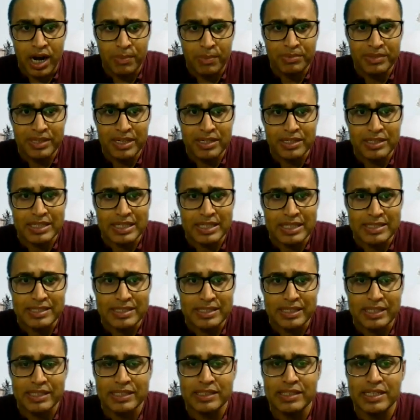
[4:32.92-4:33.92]
After
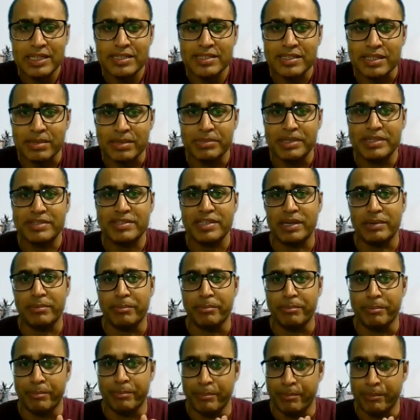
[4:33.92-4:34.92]
considering the
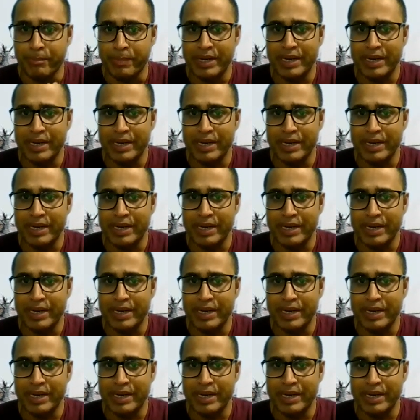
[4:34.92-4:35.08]
submission